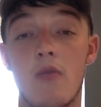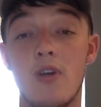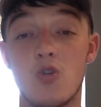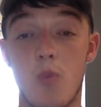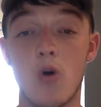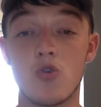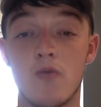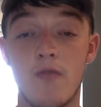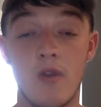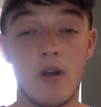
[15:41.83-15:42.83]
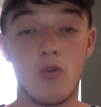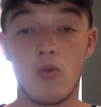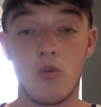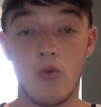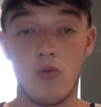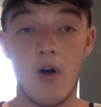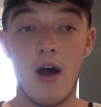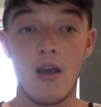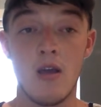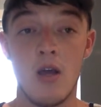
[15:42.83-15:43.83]
spot something that doesn't look
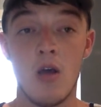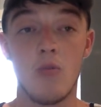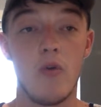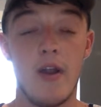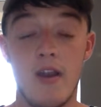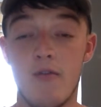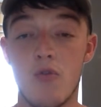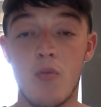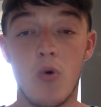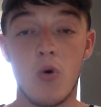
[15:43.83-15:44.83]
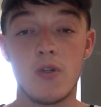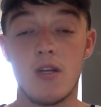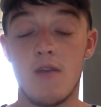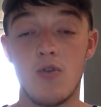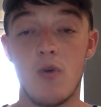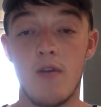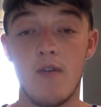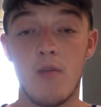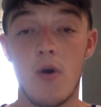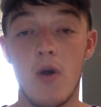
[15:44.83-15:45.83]
right, but then never report it, never do
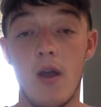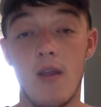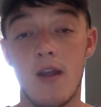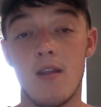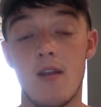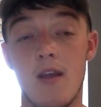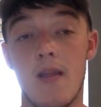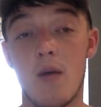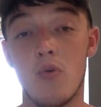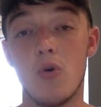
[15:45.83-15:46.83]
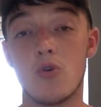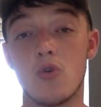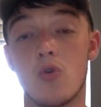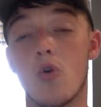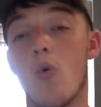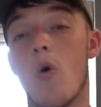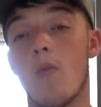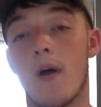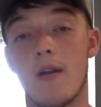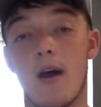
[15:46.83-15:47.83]
anything about it, at the end of the day, that person could go home
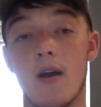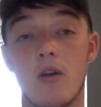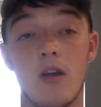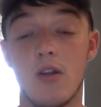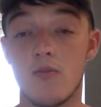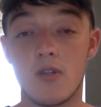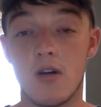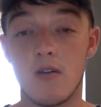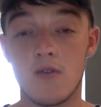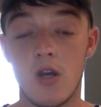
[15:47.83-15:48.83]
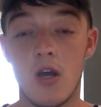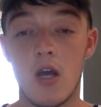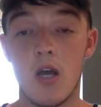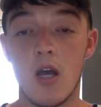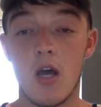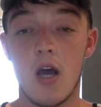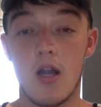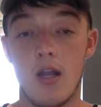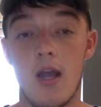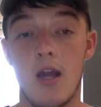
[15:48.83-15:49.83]
that night and kill themselves.
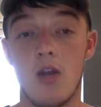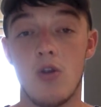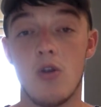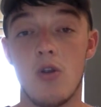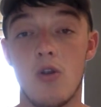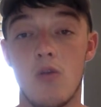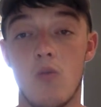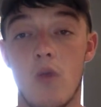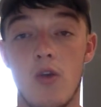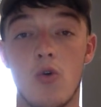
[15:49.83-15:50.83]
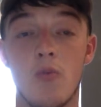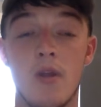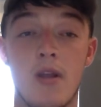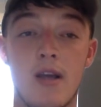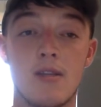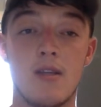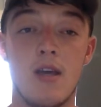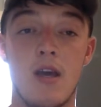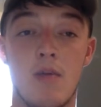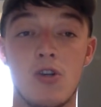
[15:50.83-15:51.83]
And then when you come in the next
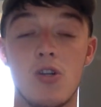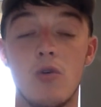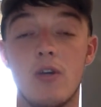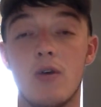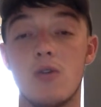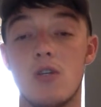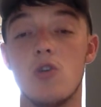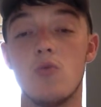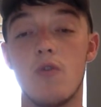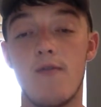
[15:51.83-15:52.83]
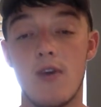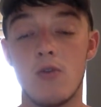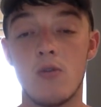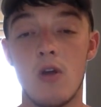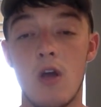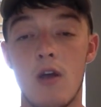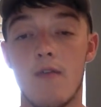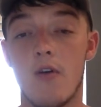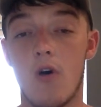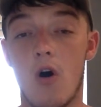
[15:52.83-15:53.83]
day, imagine how guilty you would feel
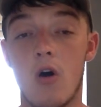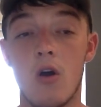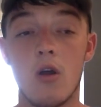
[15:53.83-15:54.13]
for not